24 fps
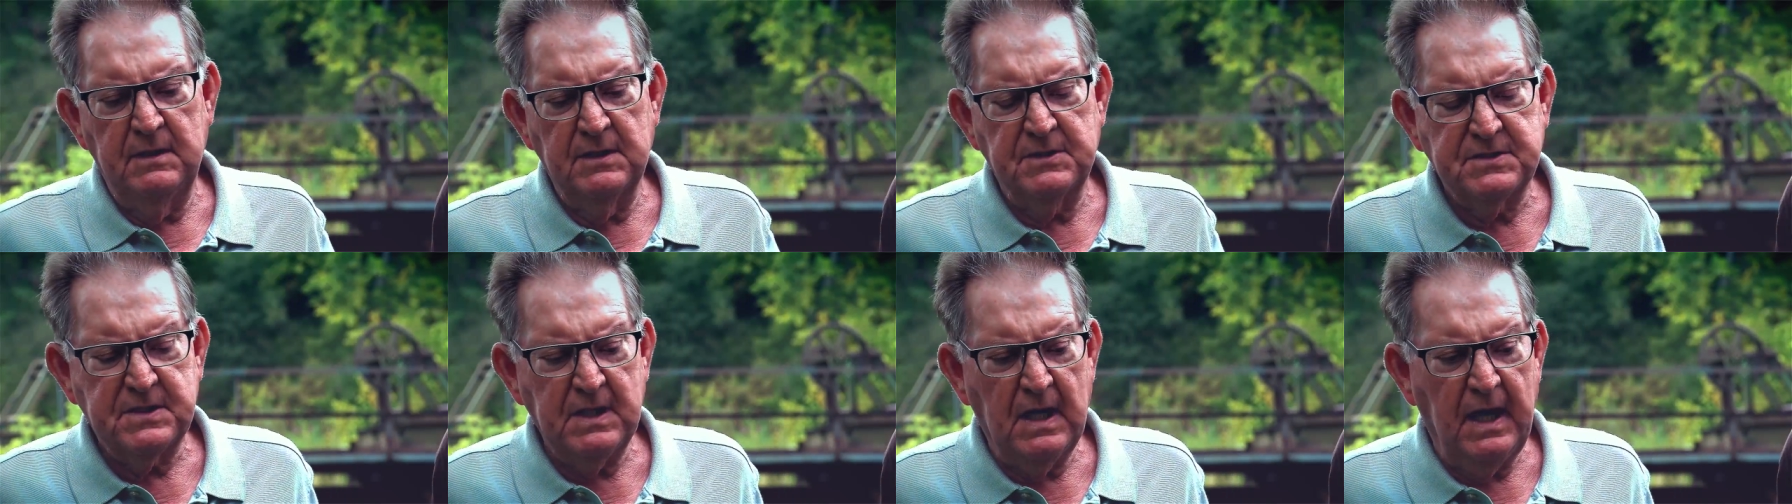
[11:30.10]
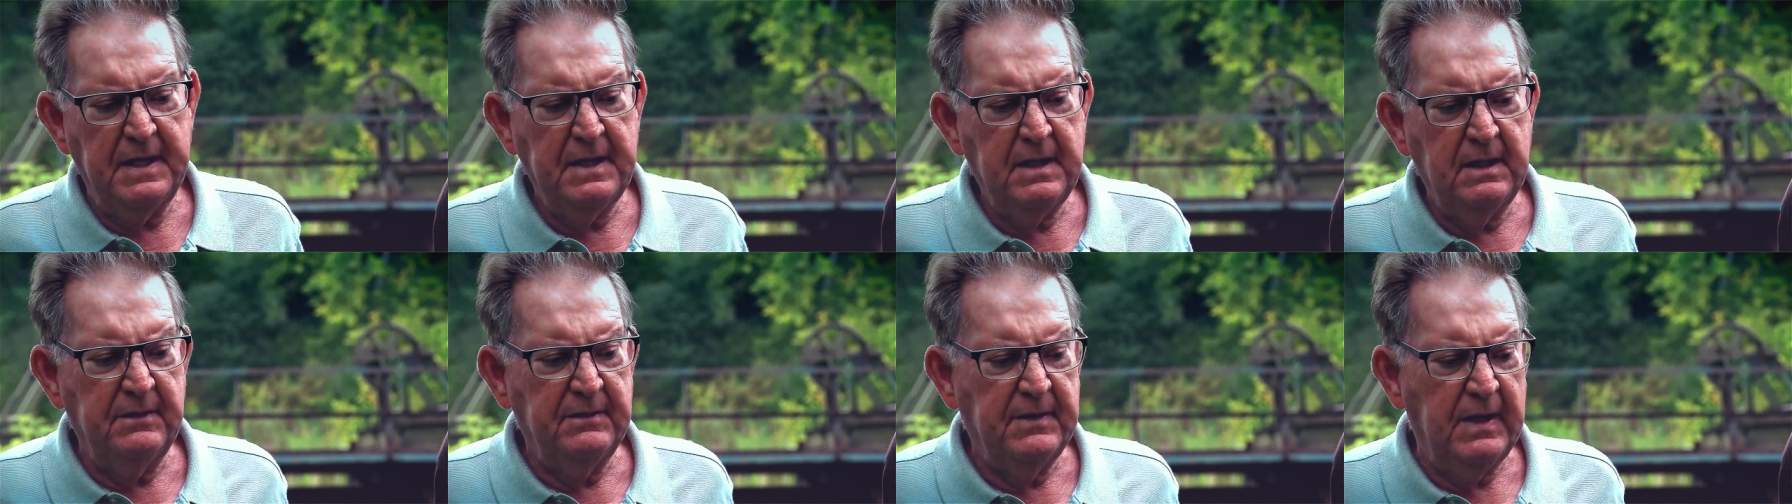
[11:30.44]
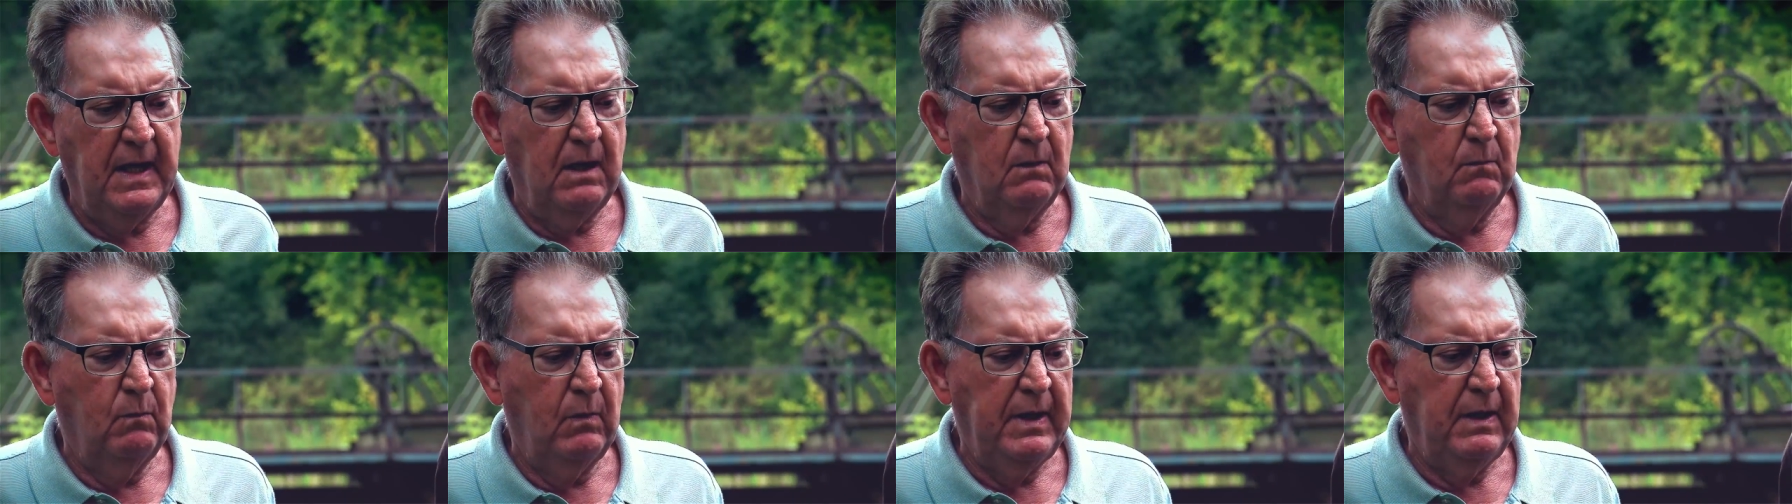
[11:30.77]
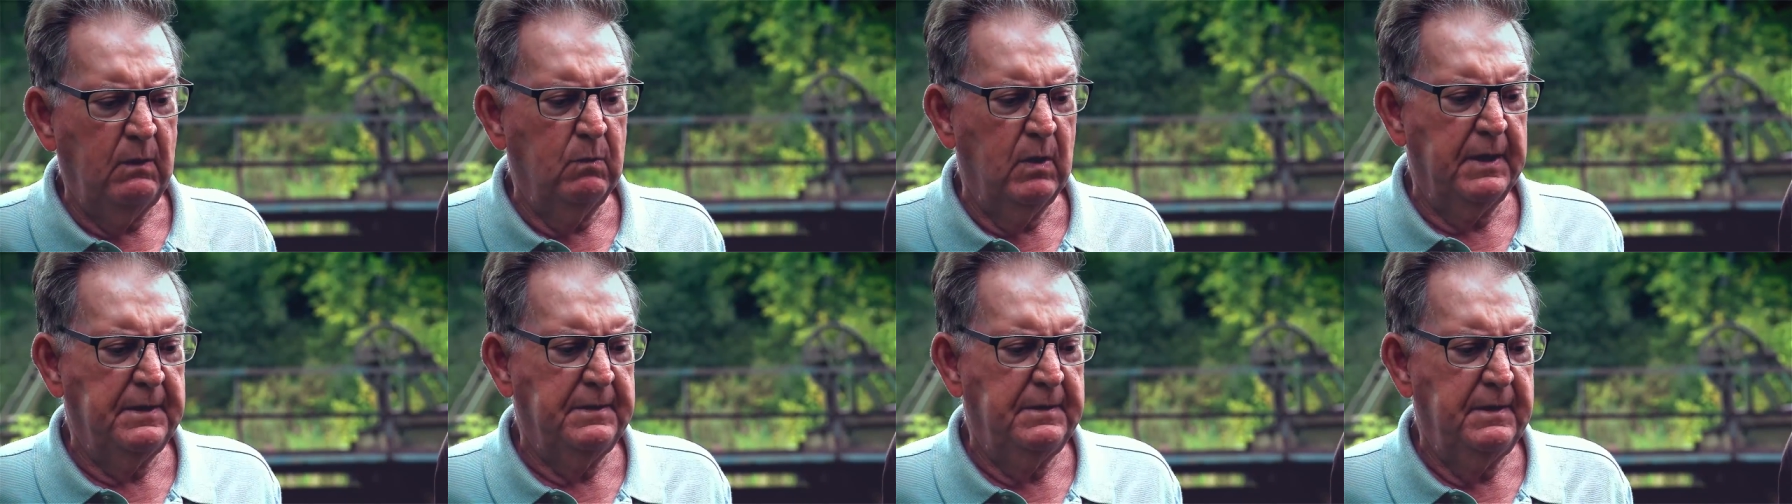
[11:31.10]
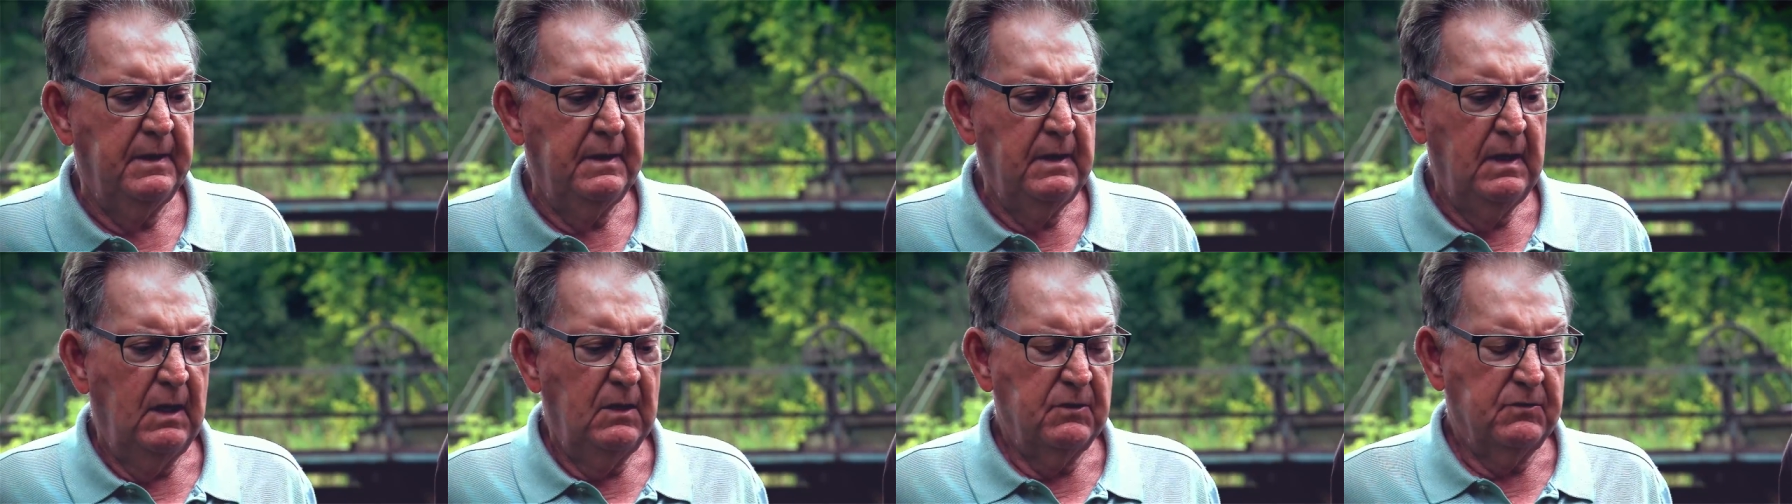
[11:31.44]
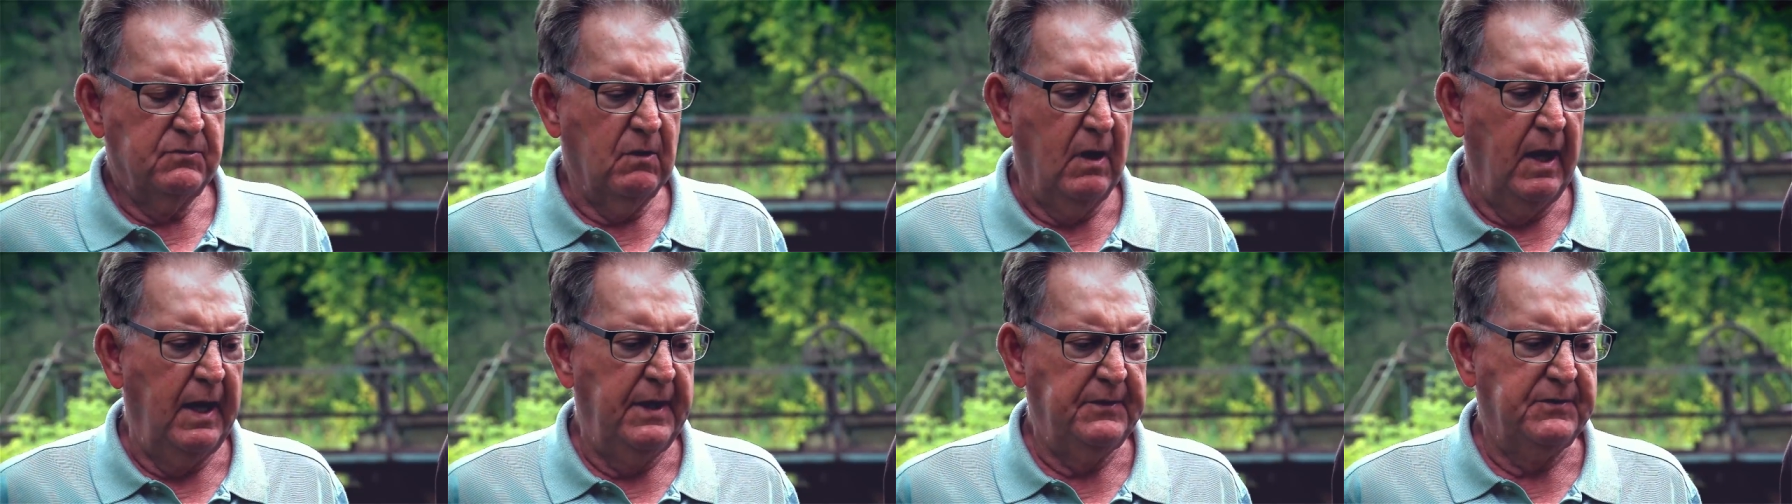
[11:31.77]
decided that we would
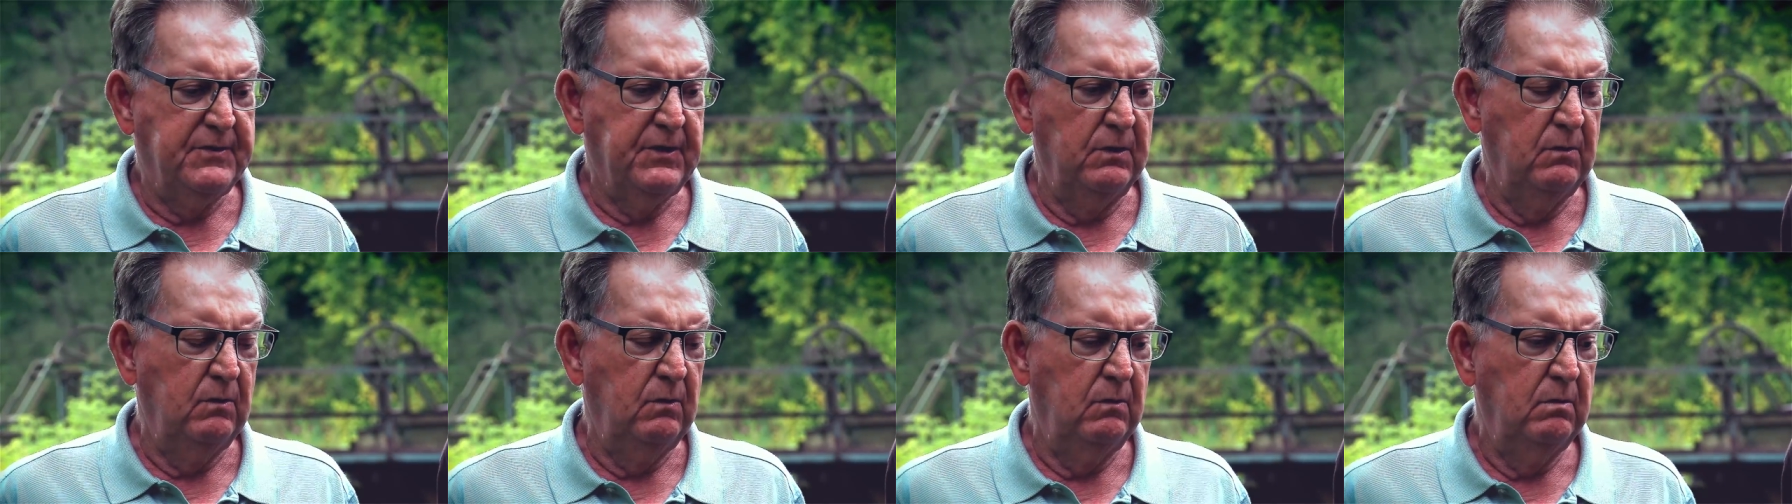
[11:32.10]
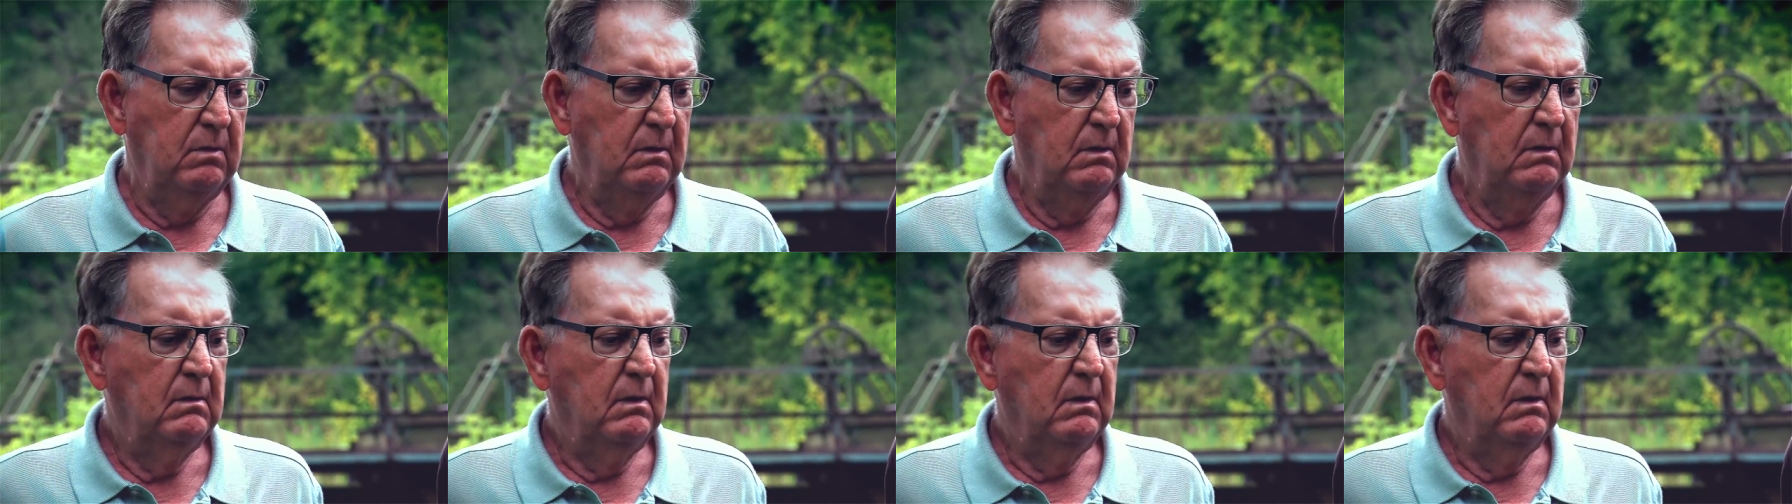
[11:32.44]
try to